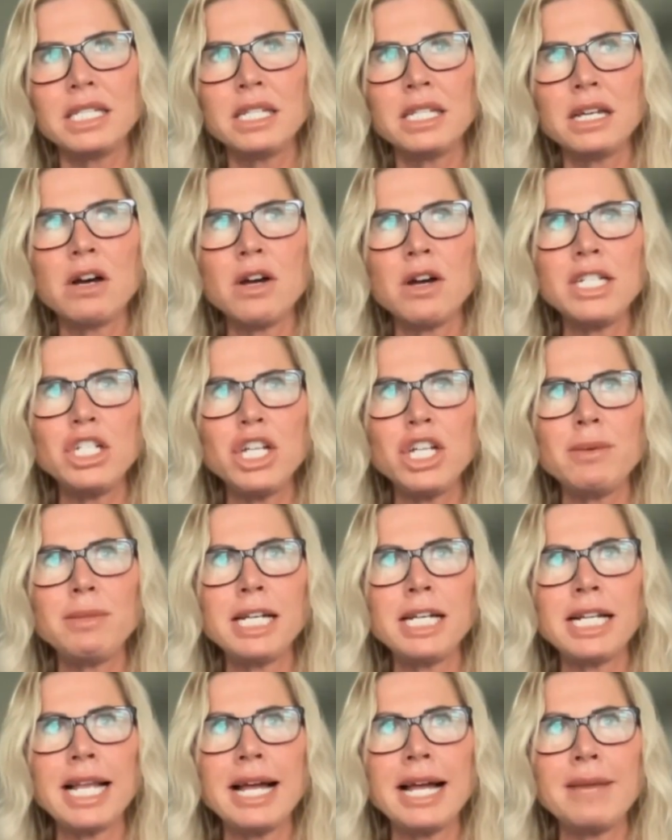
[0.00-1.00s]
So in
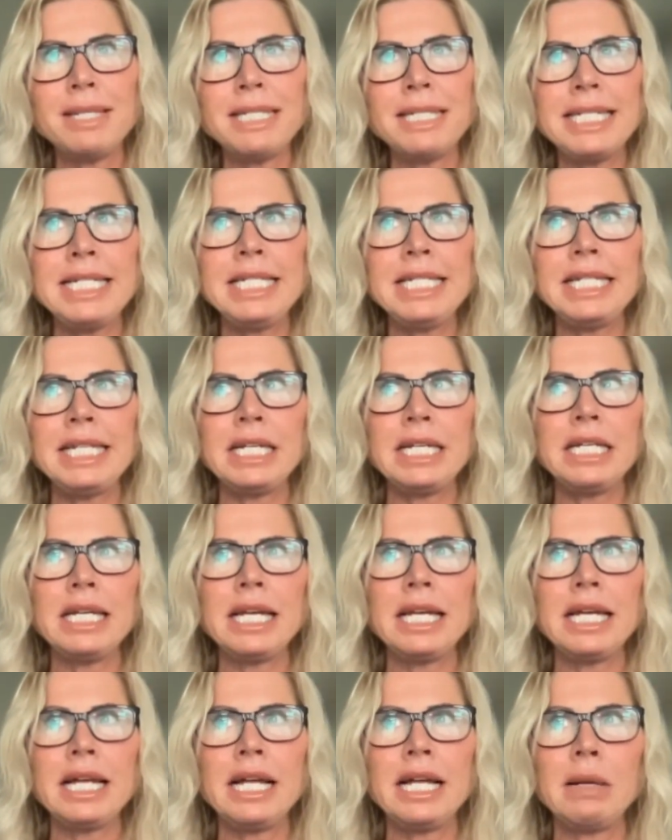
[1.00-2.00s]
terms of climate
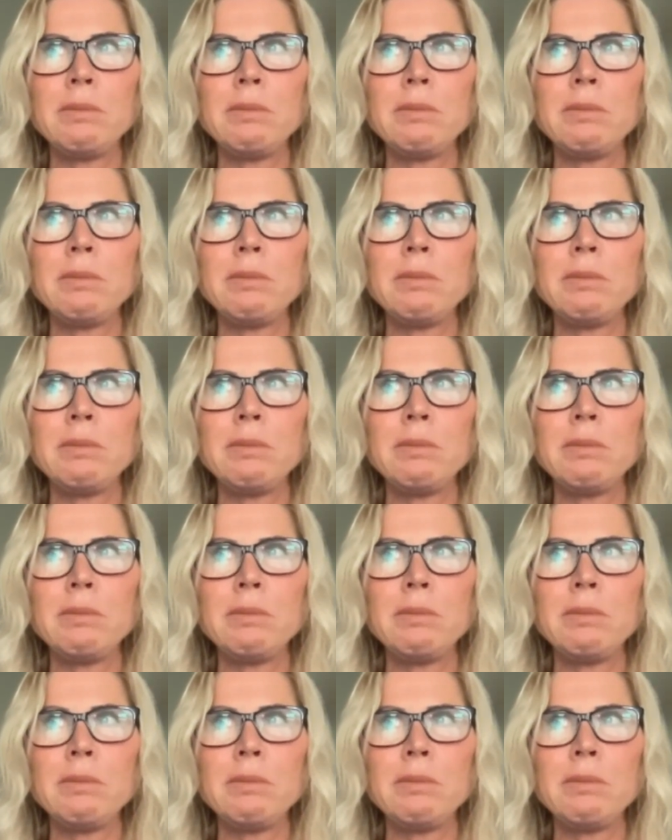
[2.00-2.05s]
heating,